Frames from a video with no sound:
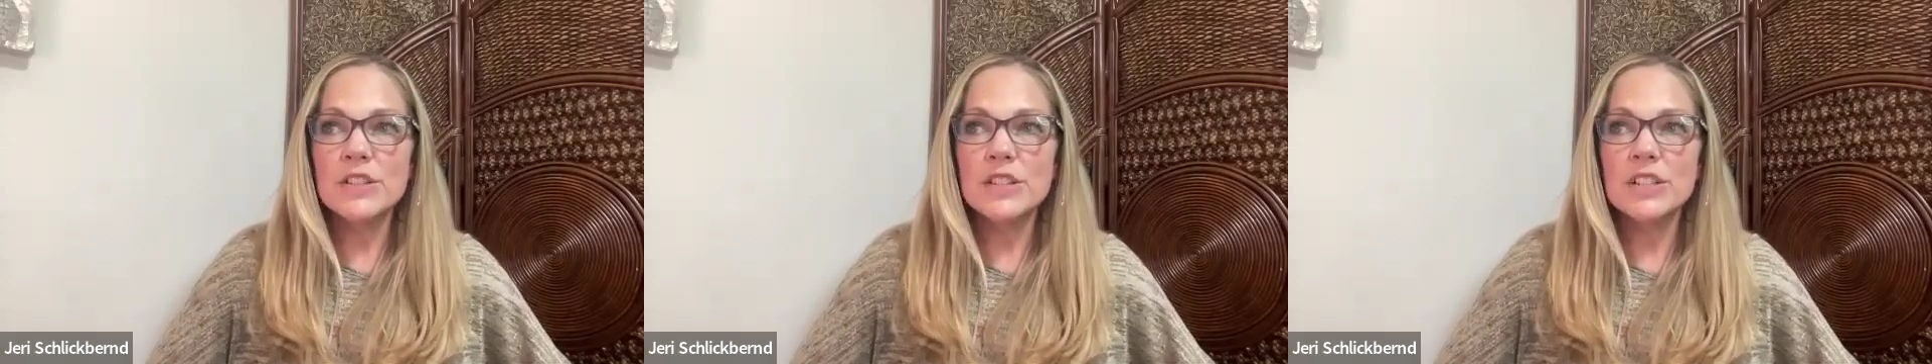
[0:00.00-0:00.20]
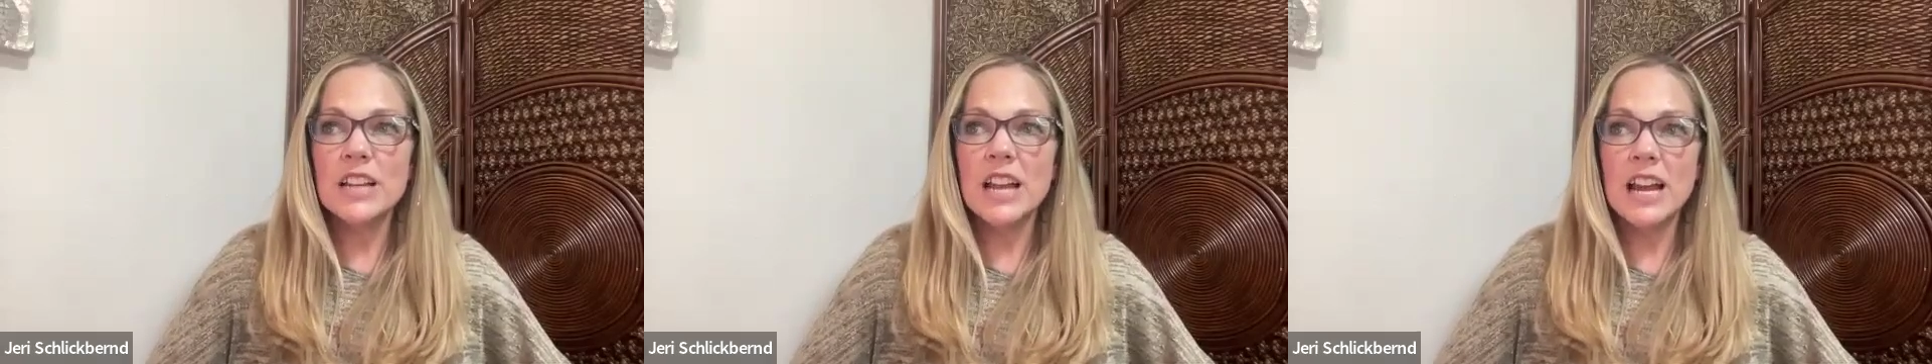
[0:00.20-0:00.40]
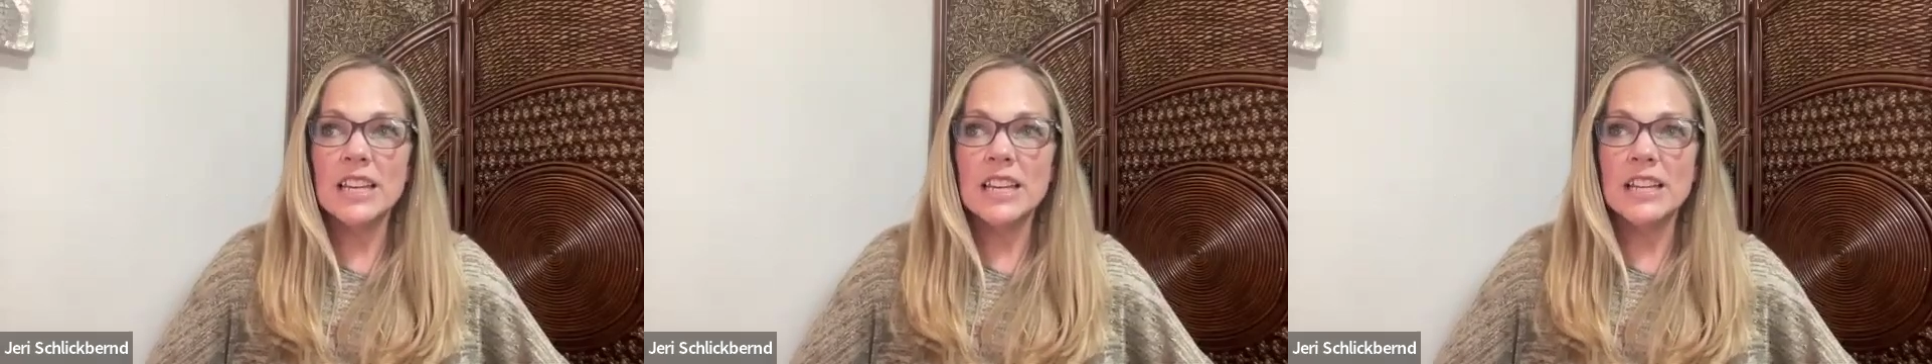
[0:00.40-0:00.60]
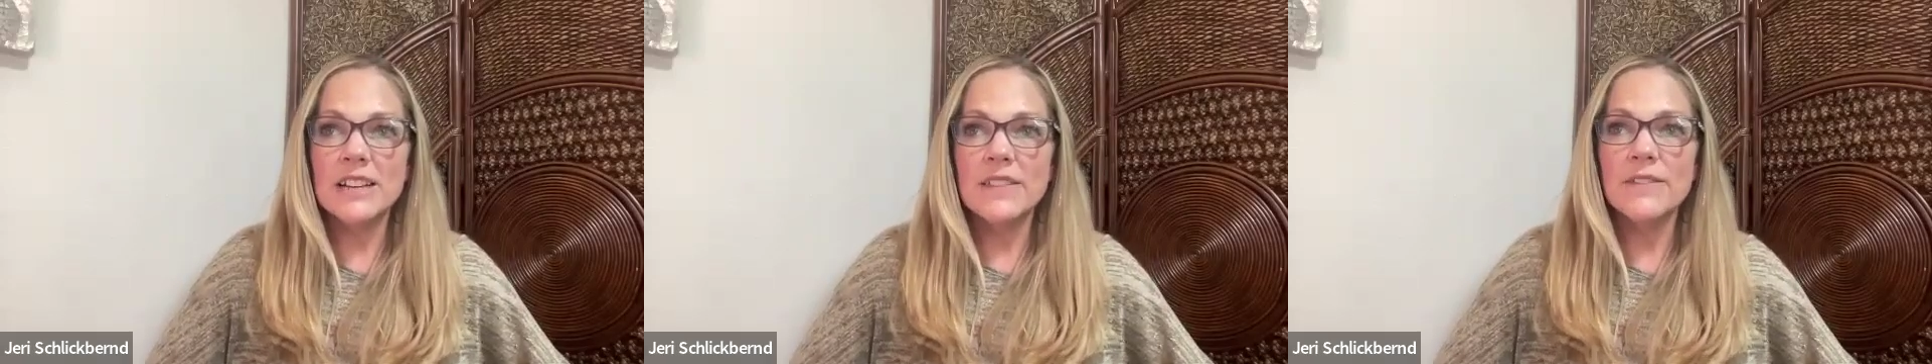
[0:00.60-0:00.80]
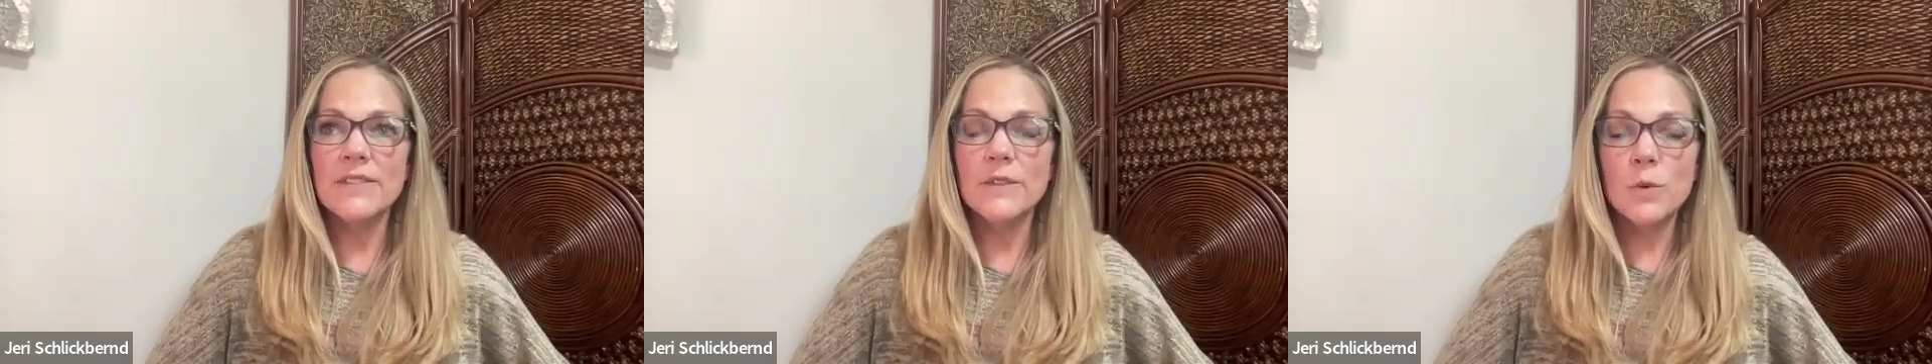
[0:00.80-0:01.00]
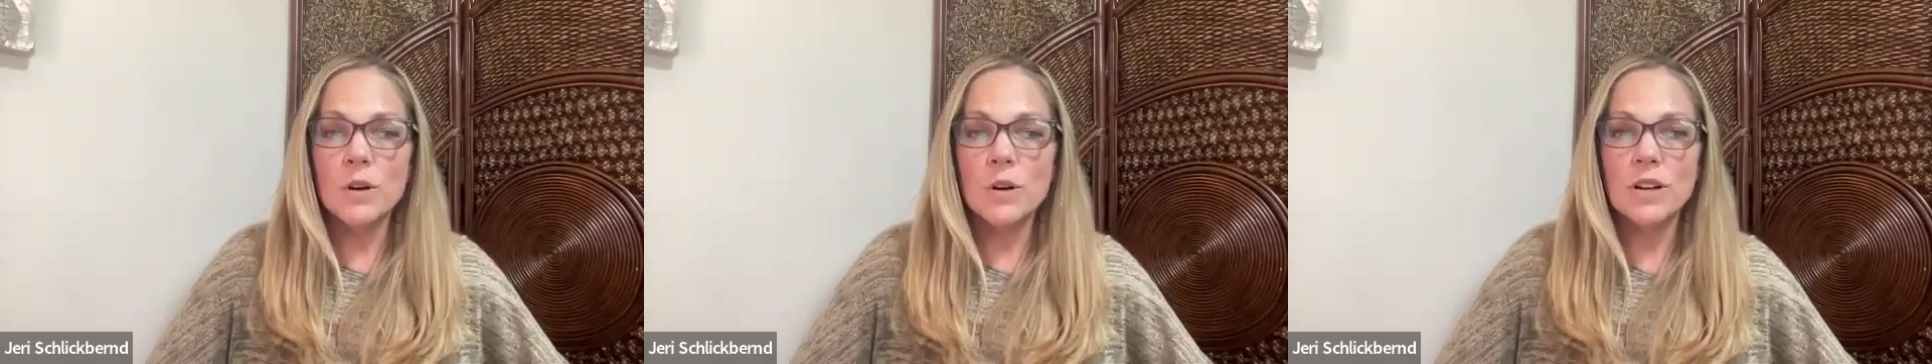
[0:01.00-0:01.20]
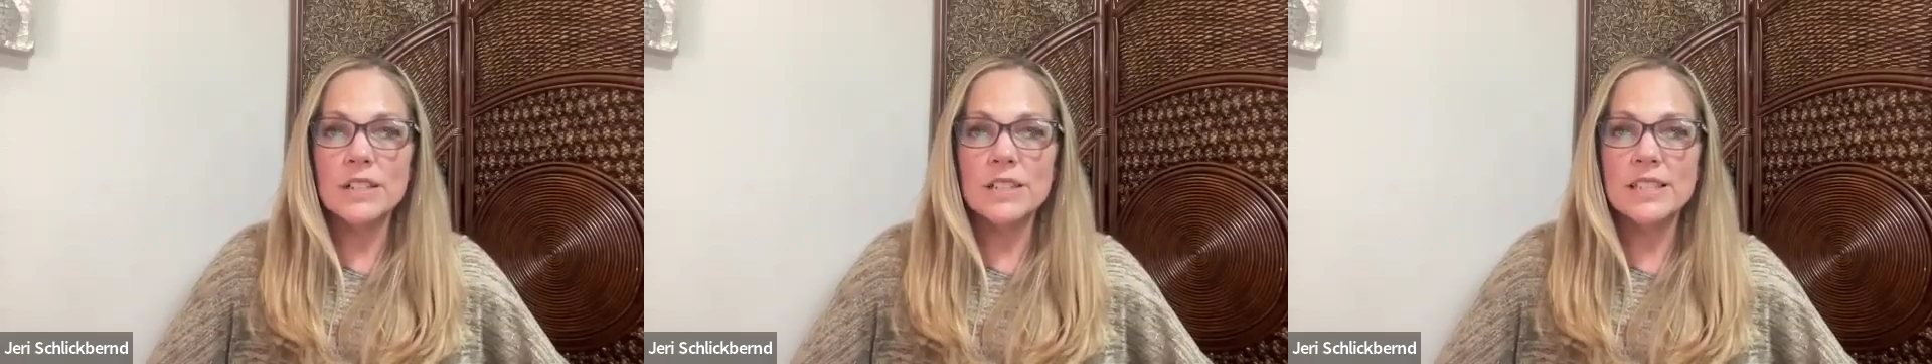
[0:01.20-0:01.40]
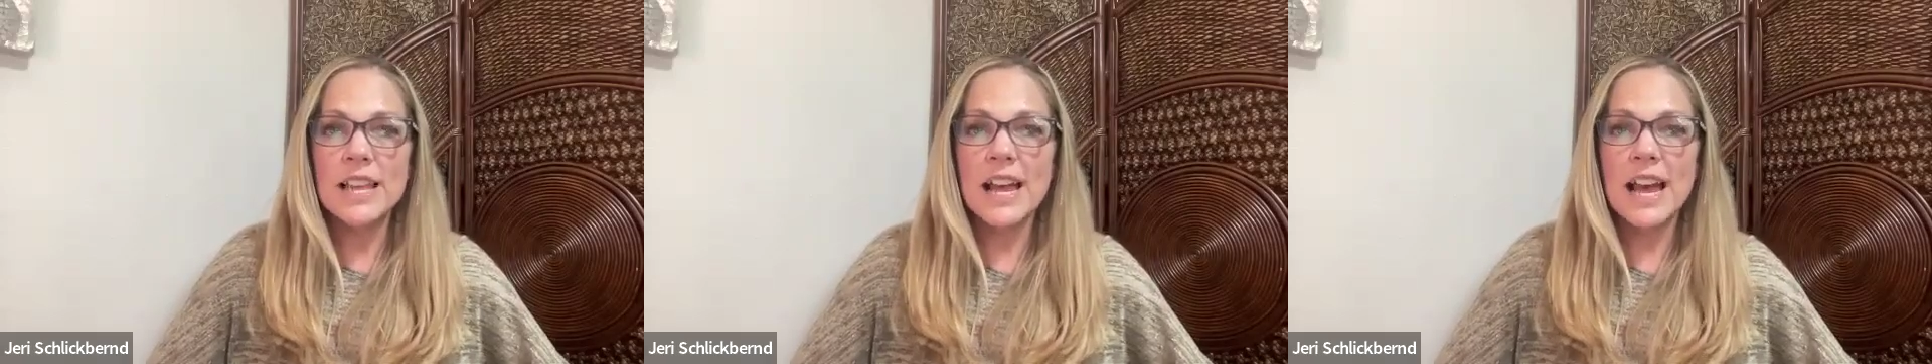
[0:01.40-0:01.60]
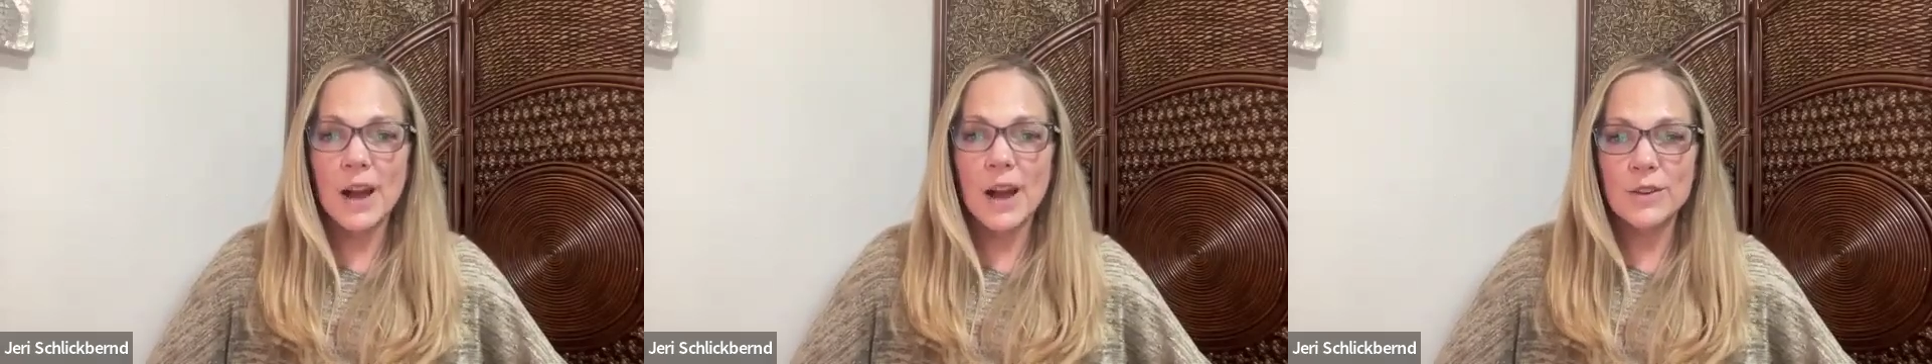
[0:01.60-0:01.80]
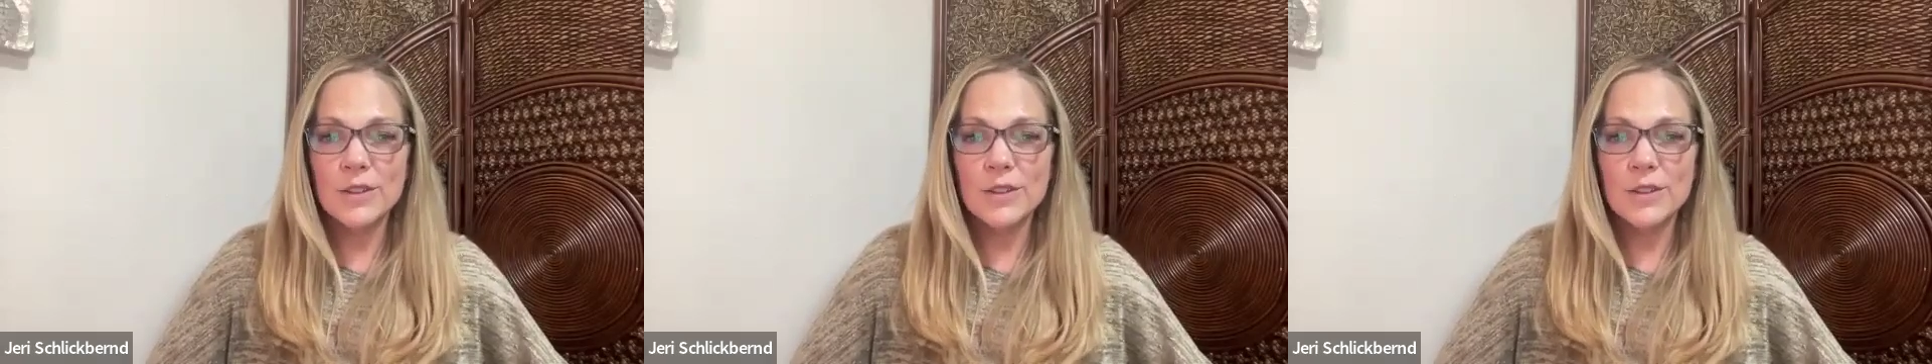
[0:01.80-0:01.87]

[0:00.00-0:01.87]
is your guiding force,